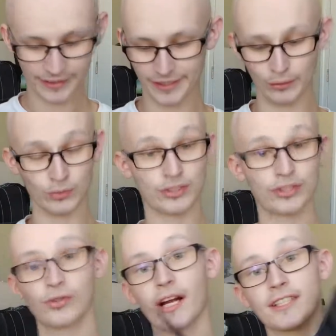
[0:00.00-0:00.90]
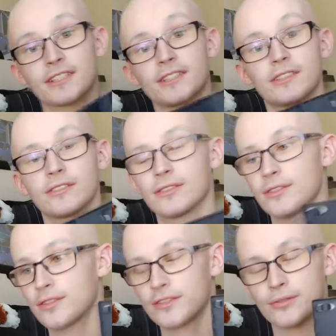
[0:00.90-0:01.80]
and it was scratched
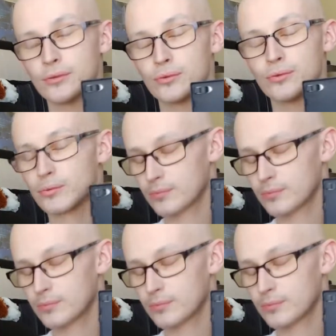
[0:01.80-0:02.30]
to...